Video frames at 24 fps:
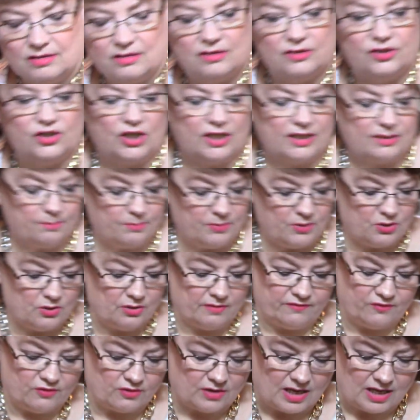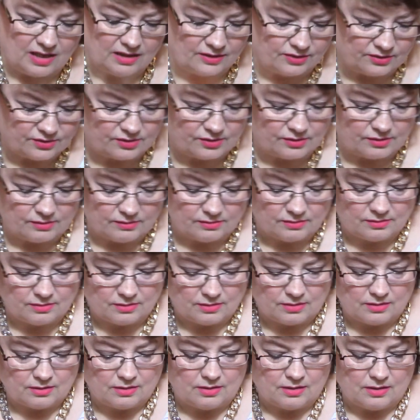Just beautiful colors.
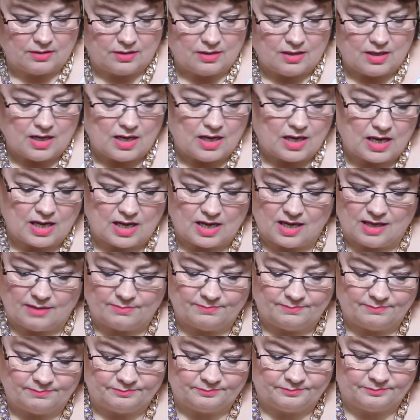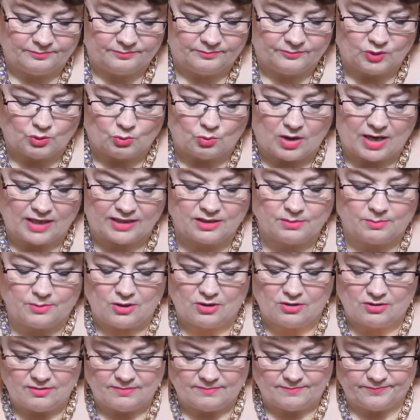Um,
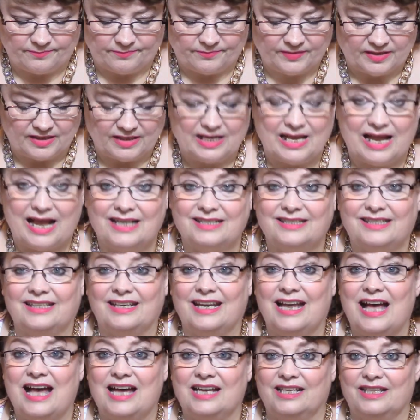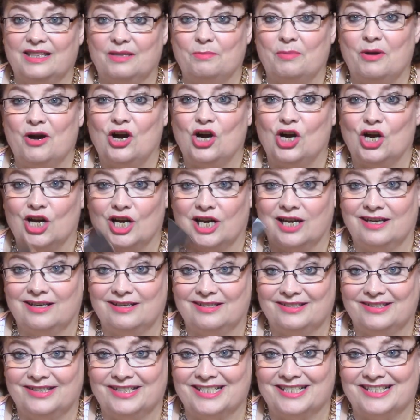wantable, knocked it out of the park
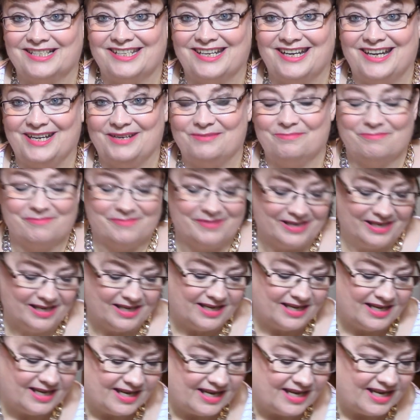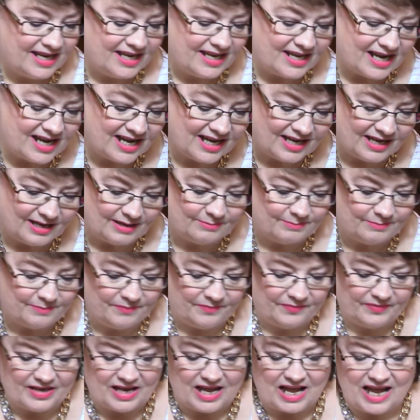this time. Uh,
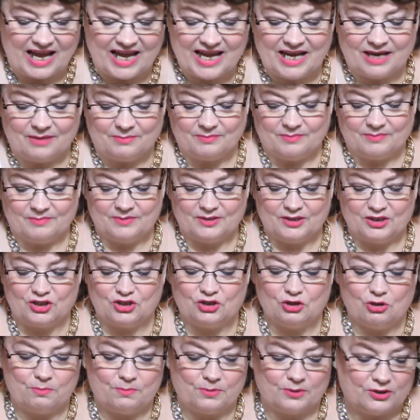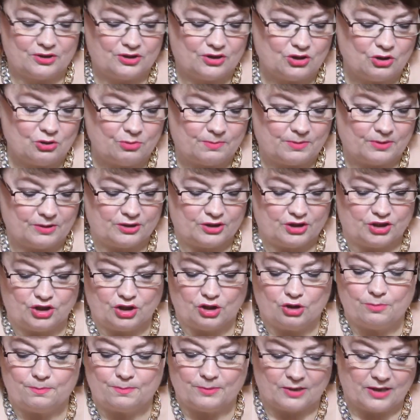I am super, super
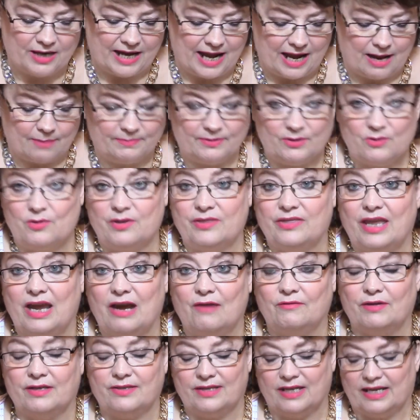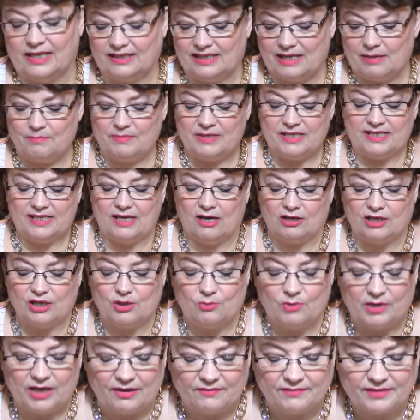duper happy with everything. Let me tell you
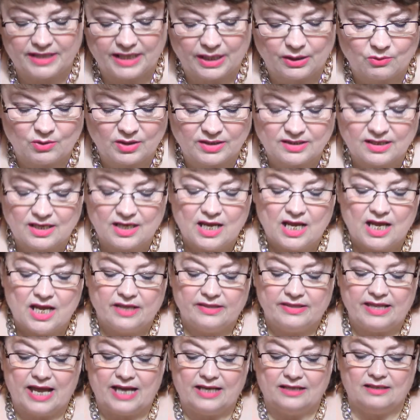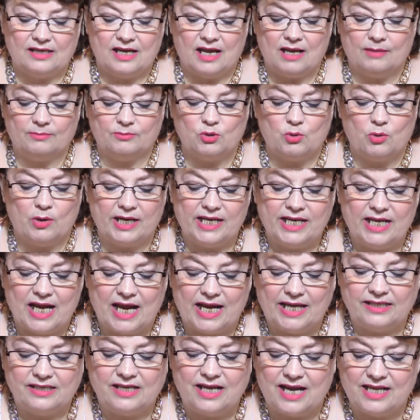what everything was. That um,
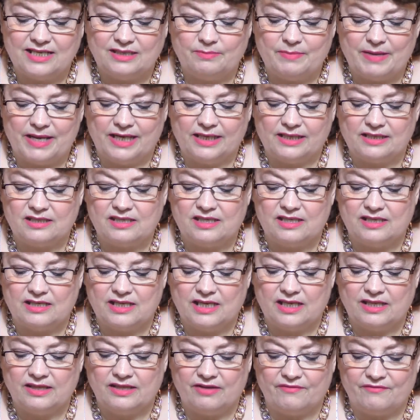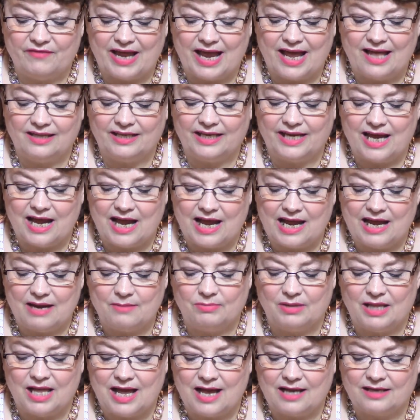29 Cosmetics, the Valley Eye
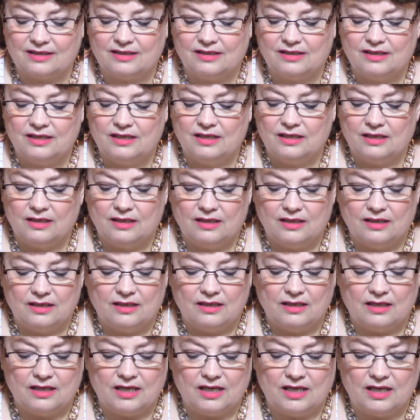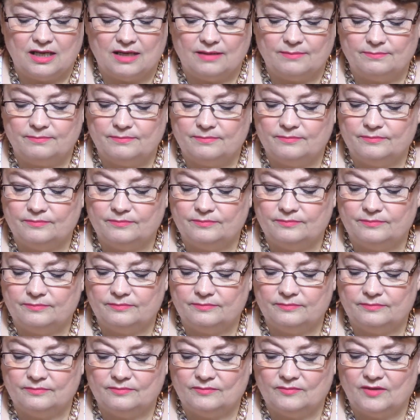Block um,
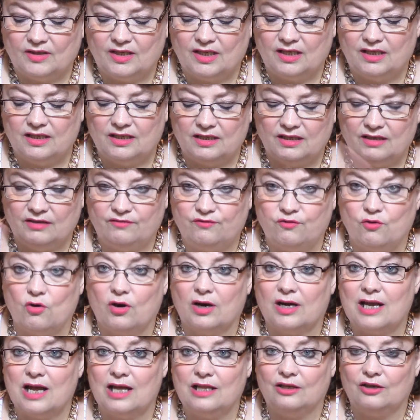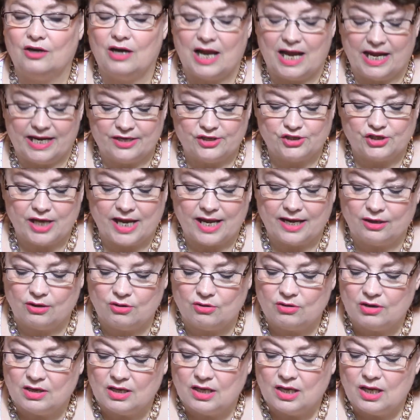four color
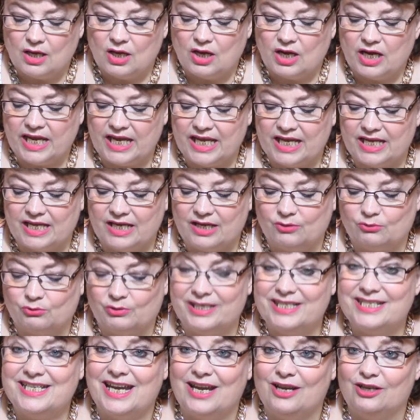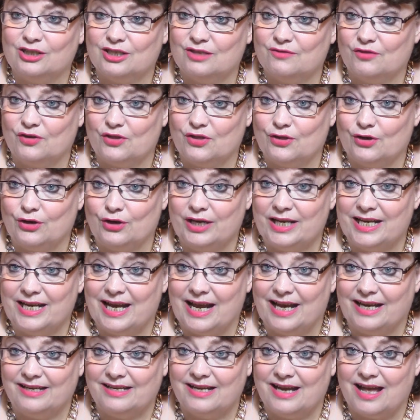eyeshadow, it retails for
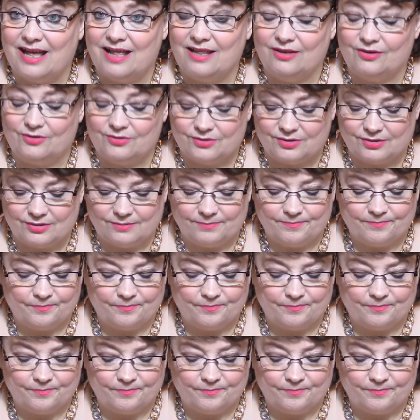$39.